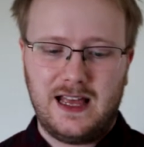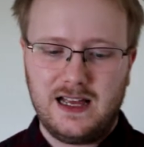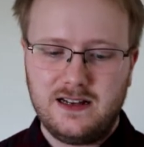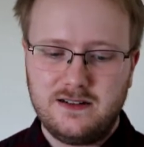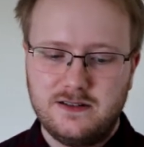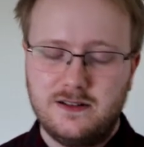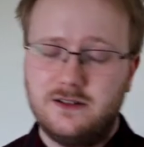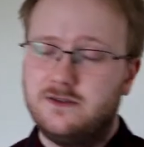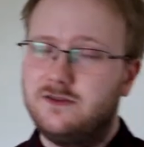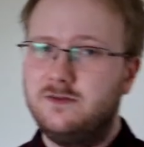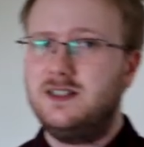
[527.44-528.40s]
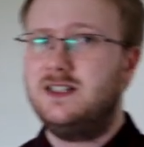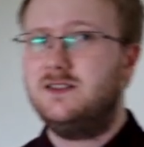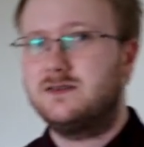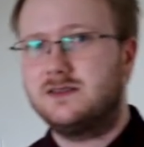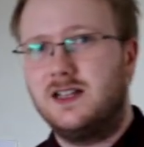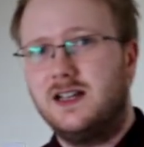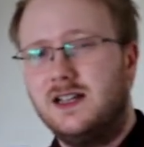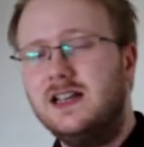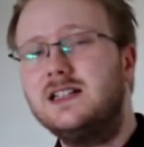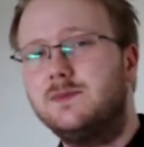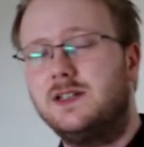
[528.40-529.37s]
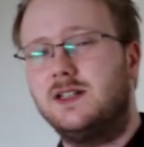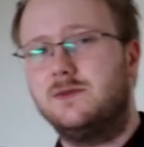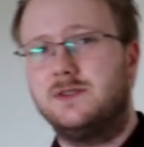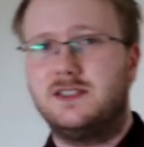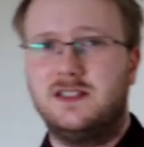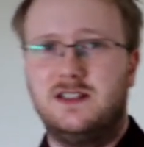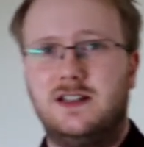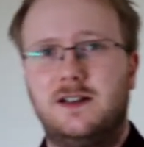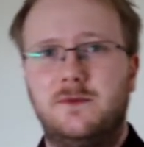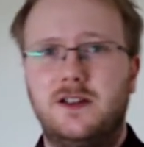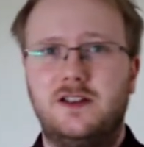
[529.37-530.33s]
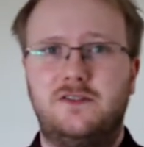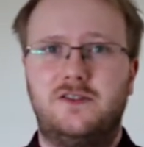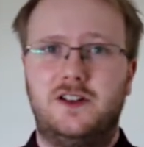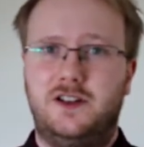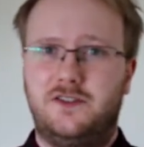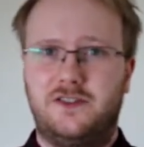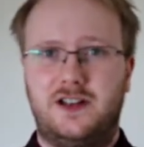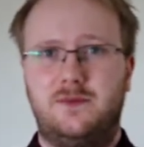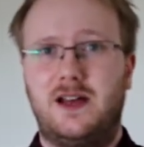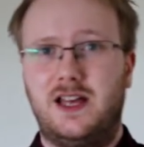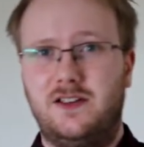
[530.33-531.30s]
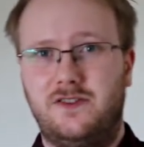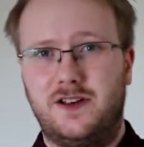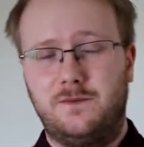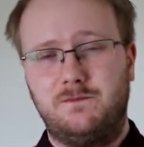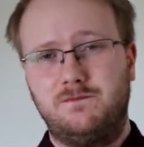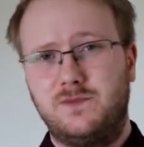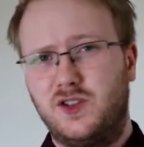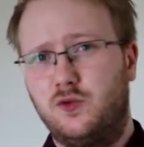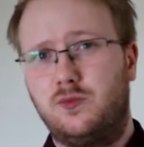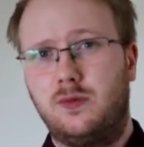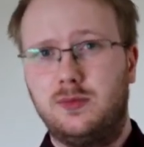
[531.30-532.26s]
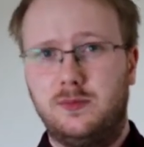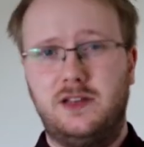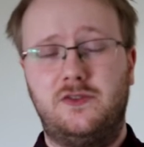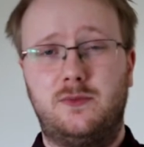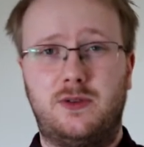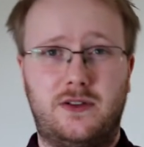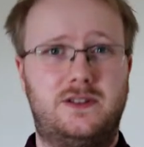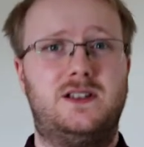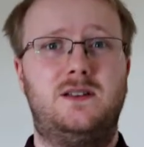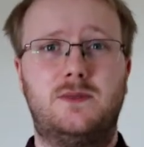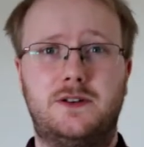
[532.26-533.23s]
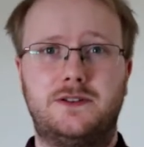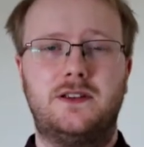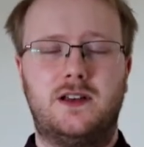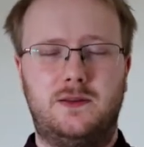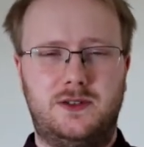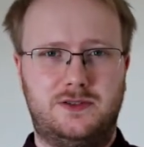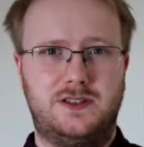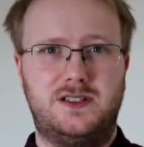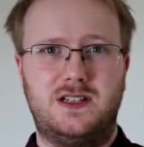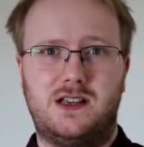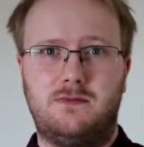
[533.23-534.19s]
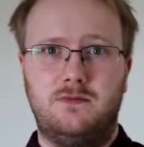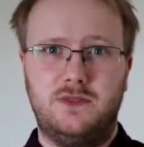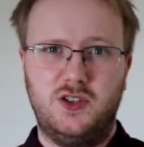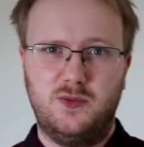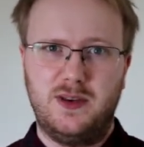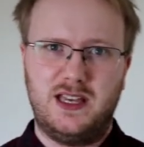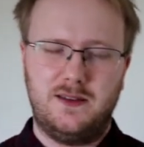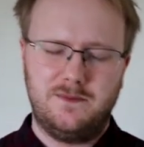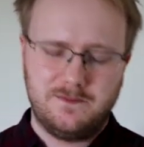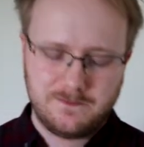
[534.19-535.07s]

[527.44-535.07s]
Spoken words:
And from then on, it's become a synonym for undefined behavior, though probably for brevity most of the time you'll just see UB.